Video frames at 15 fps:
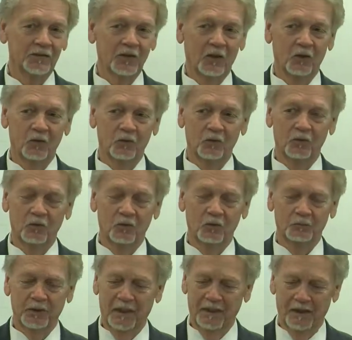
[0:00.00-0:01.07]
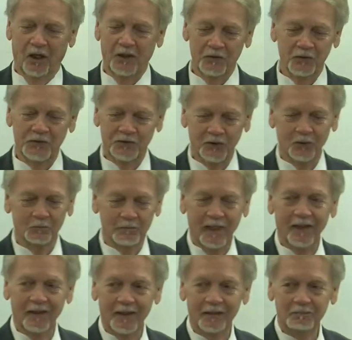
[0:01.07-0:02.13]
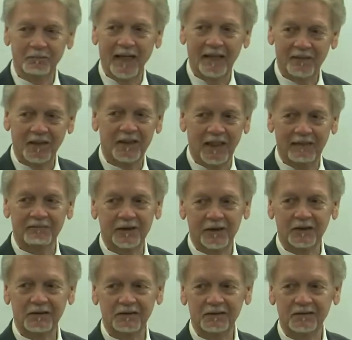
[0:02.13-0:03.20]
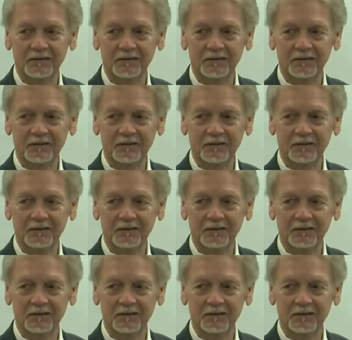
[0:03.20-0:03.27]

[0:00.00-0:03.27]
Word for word: So, but are you still married by the covenant?